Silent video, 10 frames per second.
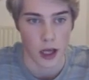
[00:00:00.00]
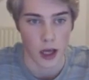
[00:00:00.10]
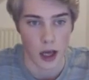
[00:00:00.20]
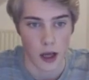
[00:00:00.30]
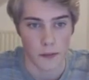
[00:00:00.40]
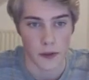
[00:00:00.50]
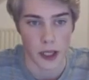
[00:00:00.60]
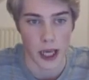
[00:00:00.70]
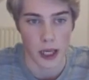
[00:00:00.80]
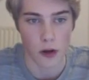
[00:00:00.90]
um, the
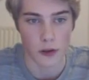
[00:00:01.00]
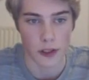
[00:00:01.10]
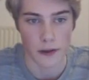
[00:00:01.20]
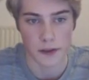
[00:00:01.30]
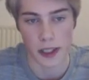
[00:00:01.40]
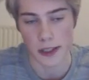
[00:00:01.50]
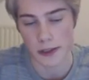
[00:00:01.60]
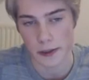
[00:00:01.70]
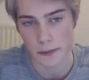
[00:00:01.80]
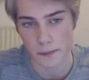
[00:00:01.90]
king goes to
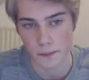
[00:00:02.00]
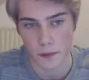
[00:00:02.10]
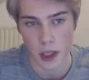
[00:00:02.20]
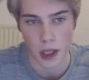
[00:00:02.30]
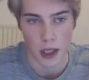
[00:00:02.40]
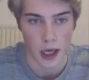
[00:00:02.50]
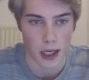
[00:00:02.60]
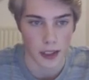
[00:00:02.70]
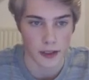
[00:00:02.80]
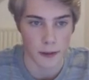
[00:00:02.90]
f6 and
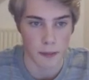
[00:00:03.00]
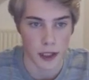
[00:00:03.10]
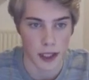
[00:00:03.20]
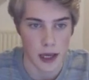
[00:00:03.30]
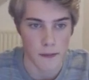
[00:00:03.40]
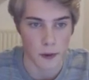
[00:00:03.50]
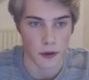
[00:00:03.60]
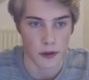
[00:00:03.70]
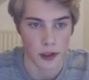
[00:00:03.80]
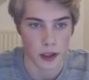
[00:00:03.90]
you simply keep
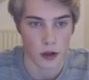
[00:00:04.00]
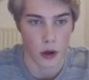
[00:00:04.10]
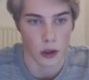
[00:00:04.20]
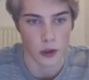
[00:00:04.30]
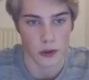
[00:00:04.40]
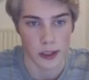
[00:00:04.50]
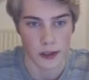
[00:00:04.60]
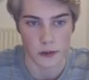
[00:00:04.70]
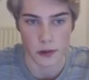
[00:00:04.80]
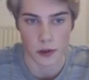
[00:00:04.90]
on going to these
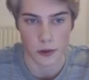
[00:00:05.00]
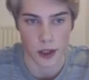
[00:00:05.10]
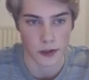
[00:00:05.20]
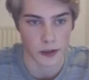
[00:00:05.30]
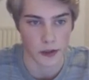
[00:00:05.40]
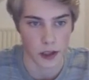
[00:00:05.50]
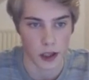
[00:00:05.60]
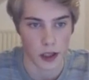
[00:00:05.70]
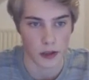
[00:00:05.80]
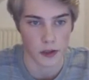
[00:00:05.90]
two squares
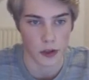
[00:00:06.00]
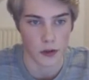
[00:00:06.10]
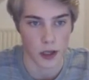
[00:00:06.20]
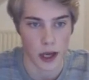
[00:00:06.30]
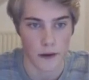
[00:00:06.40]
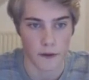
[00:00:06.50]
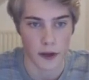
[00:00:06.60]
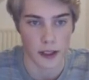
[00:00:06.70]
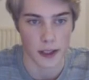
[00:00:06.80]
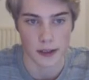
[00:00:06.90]
uh, so
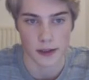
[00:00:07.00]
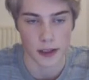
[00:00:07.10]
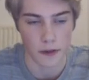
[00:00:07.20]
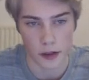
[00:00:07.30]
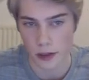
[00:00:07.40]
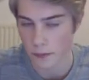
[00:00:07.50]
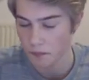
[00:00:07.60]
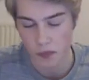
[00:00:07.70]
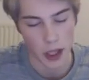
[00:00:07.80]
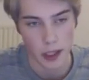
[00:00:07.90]
f8 h7
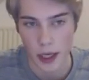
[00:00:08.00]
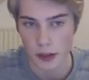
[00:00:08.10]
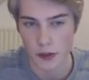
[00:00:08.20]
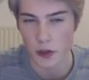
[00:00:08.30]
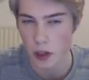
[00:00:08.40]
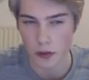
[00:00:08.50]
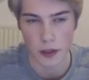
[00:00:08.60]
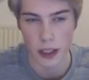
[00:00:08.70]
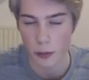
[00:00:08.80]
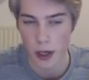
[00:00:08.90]
and there's not
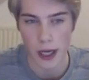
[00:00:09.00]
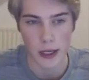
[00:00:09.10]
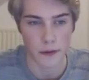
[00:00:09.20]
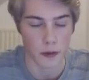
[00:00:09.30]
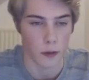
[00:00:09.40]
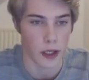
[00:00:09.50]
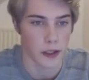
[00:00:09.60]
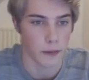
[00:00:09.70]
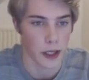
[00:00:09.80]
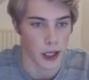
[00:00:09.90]
really a way for white
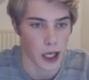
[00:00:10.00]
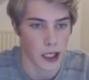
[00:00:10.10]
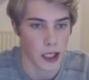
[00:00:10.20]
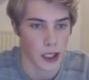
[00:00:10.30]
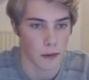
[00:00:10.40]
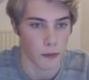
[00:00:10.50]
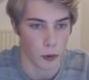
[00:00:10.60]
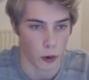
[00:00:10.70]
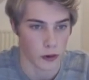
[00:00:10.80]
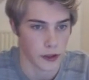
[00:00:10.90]
to make any
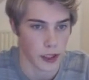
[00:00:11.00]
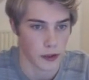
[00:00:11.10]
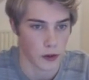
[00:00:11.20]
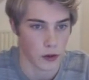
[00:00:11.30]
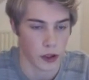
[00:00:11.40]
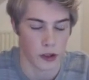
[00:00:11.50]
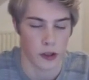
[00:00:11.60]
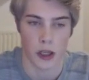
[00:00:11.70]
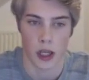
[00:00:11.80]
progress at all here